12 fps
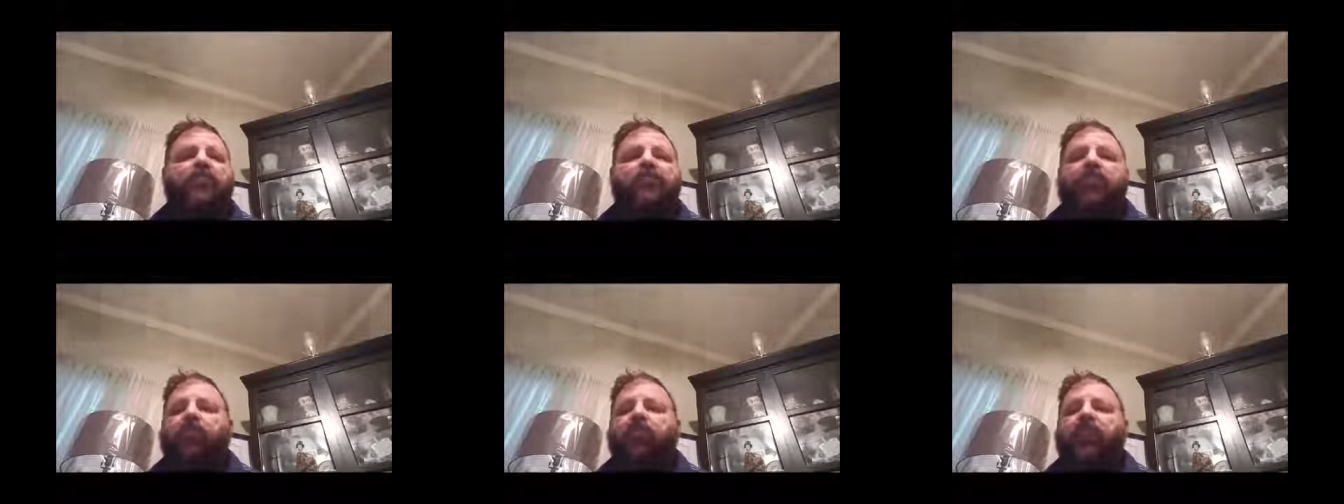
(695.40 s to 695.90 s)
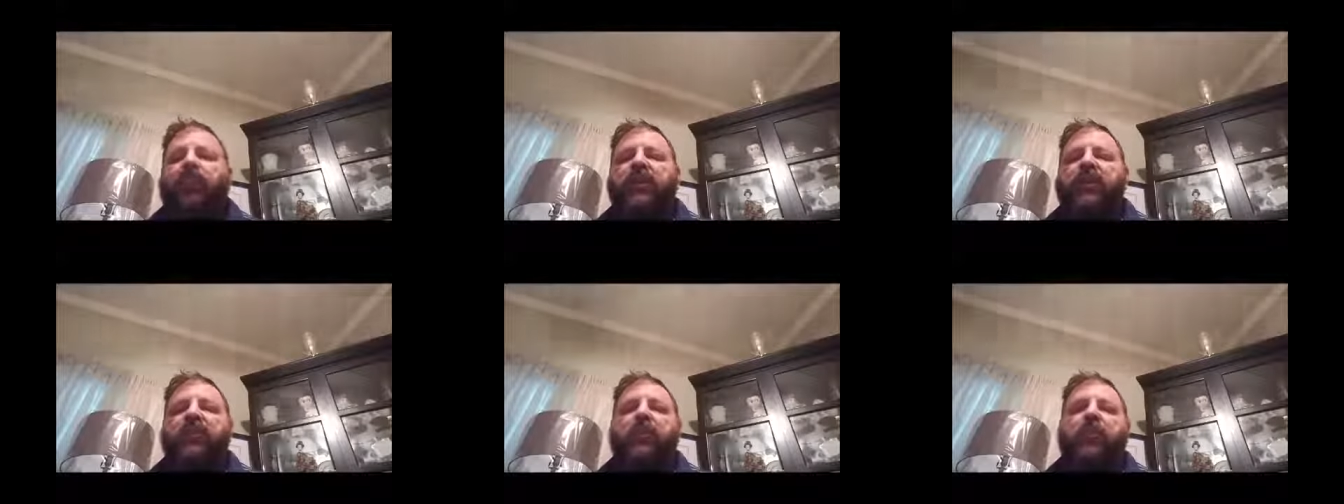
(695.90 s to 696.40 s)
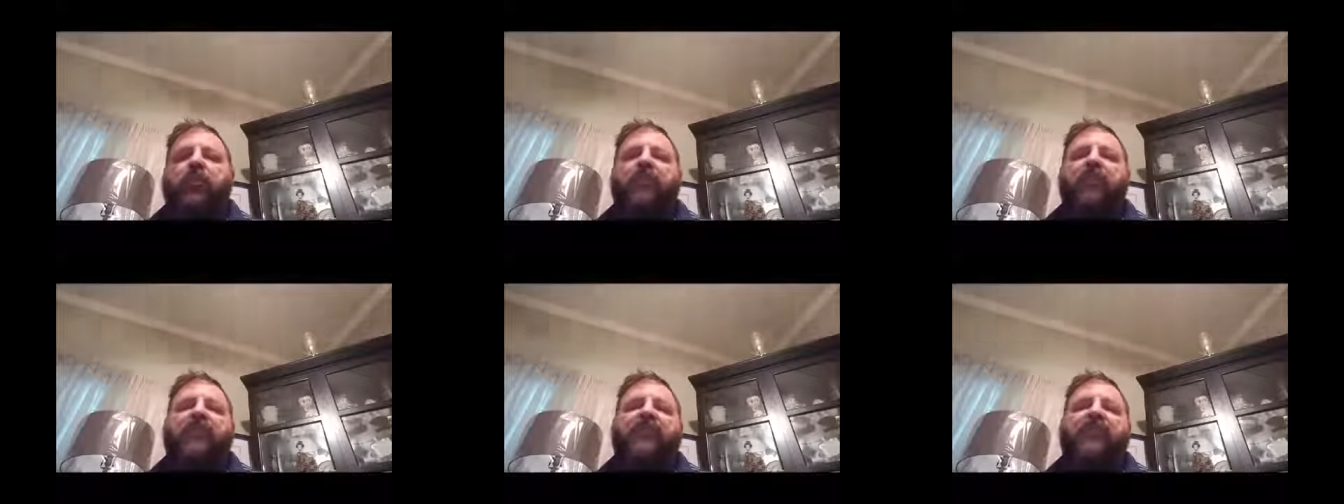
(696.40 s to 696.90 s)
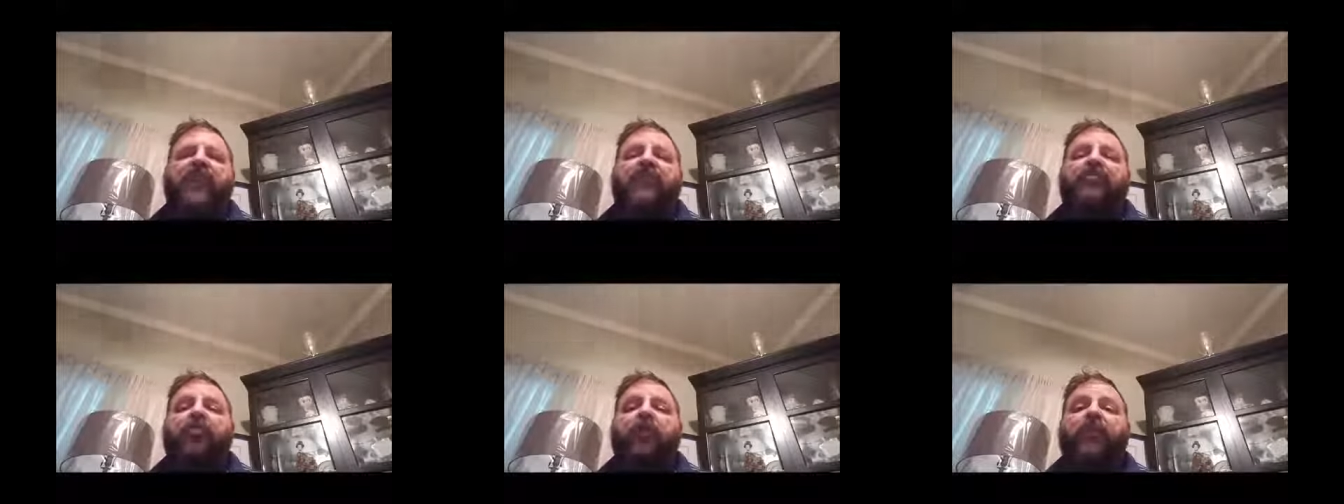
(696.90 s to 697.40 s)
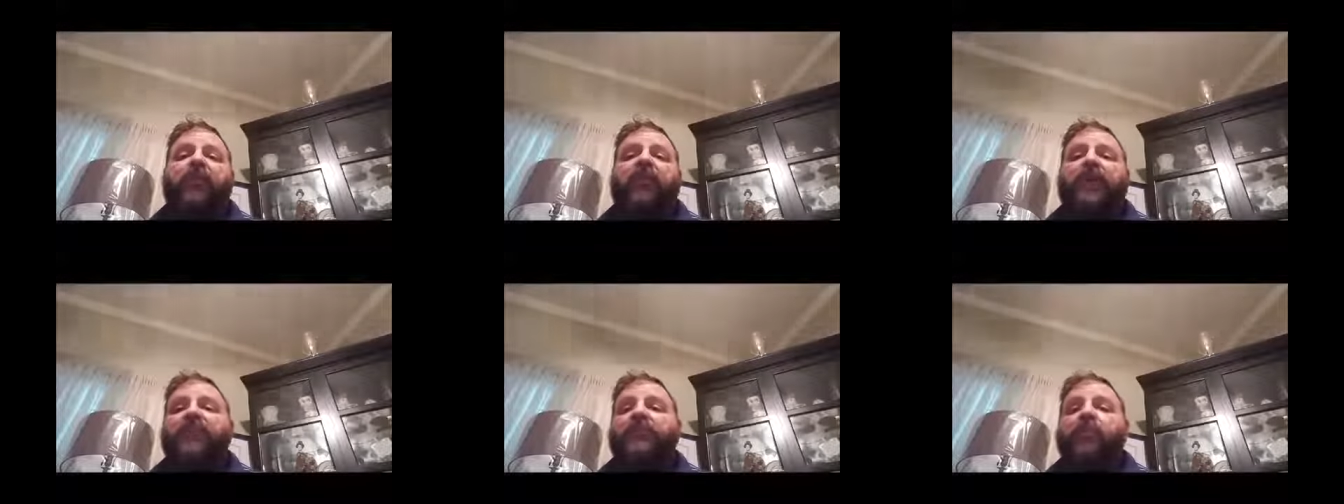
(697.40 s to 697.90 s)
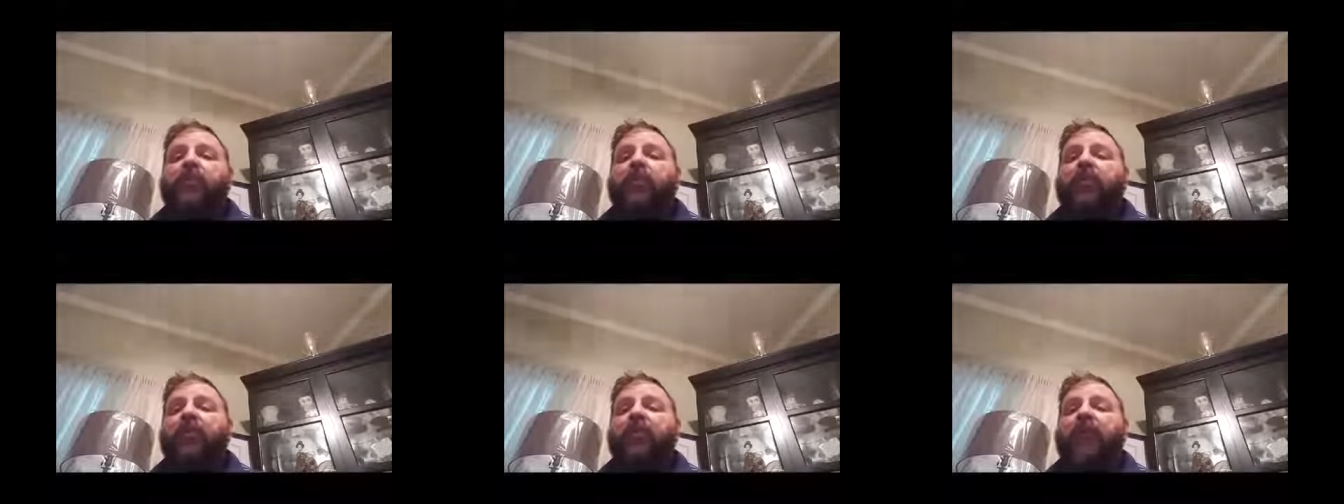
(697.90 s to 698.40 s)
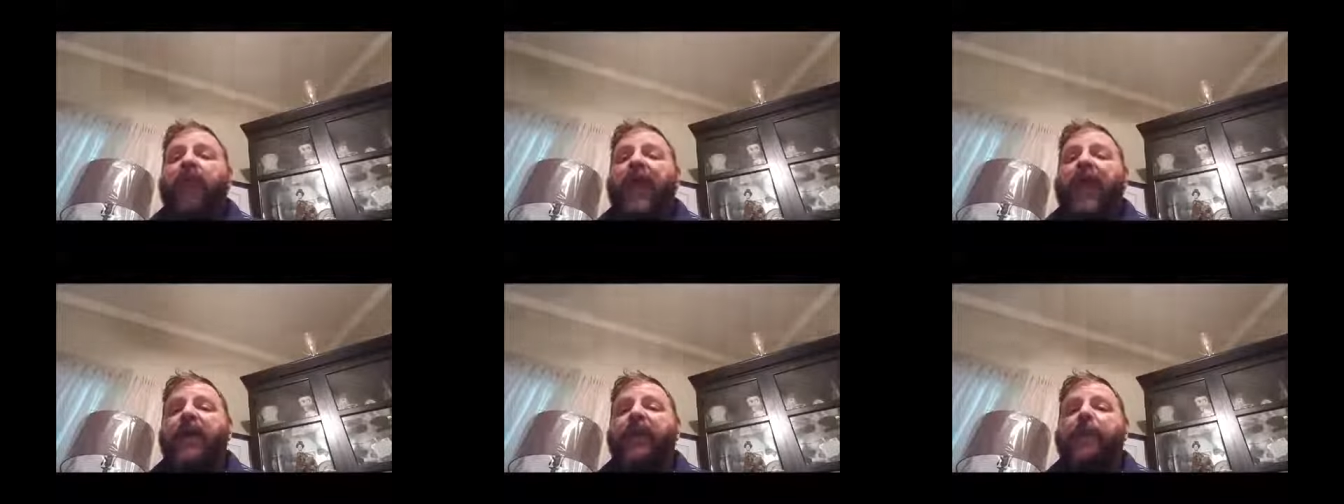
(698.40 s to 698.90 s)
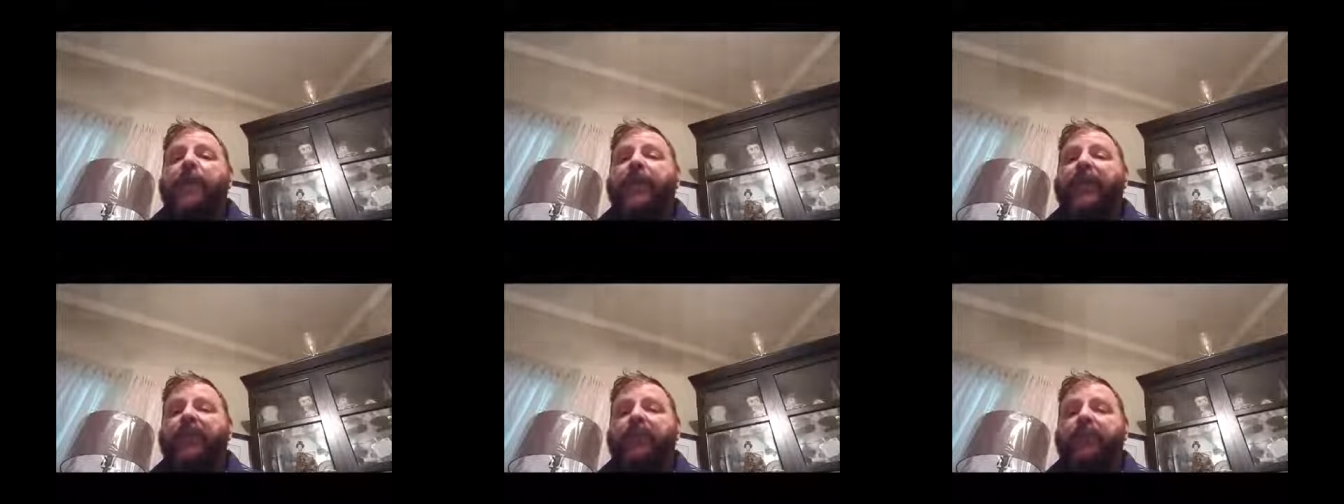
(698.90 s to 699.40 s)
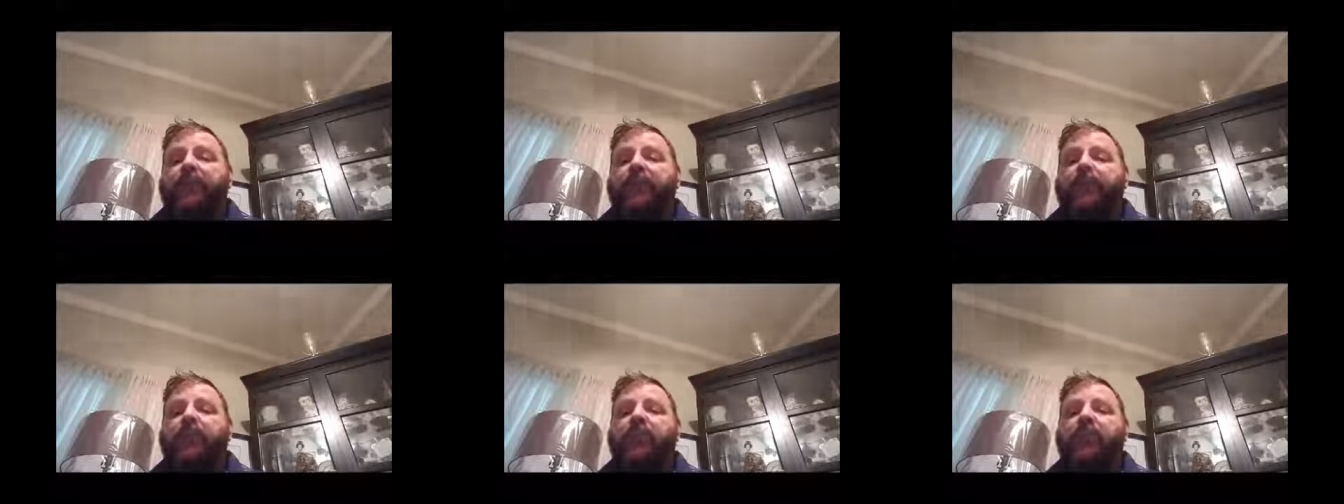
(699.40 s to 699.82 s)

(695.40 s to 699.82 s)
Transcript: Don't run it, but then find your Facebook ad pixel.